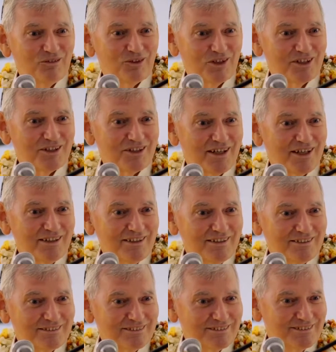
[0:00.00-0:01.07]
We're okay?
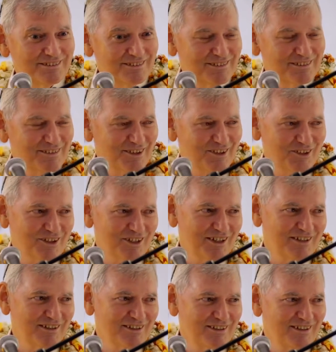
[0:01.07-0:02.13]

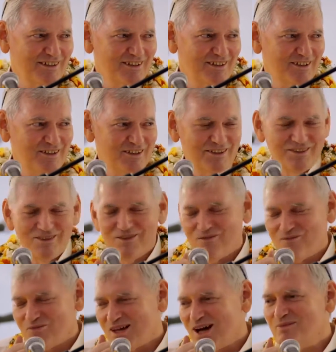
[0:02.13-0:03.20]
Okay.
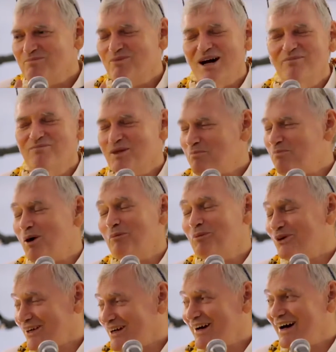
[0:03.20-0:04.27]
I'm the
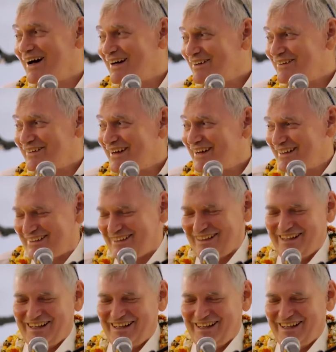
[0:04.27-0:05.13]
bummer guy, all right?